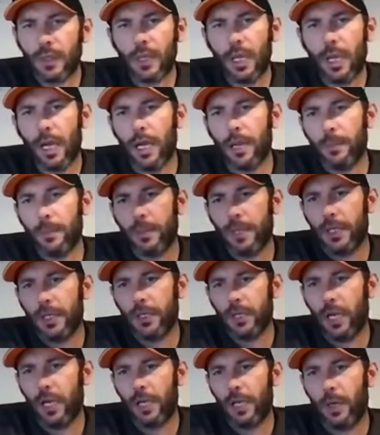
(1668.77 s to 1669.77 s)
um, and the
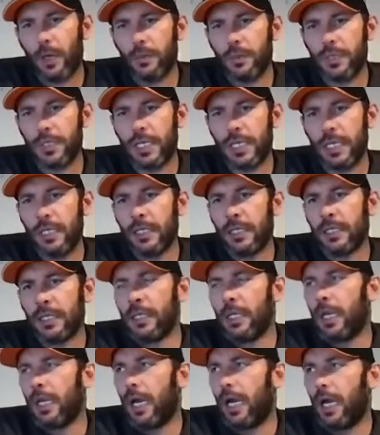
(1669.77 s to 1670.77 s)
guy who owns it.
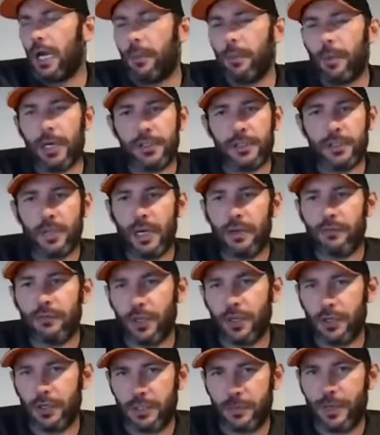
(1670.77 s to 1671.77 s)
Um, I do have
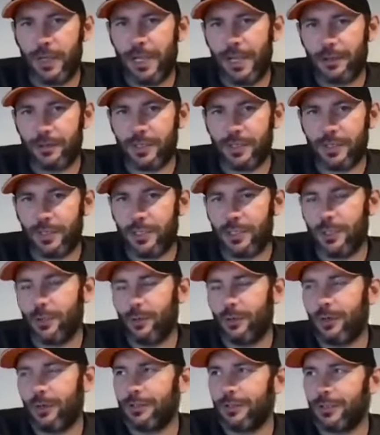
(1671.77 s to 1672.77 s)
ghosts in my house, actually, Laura.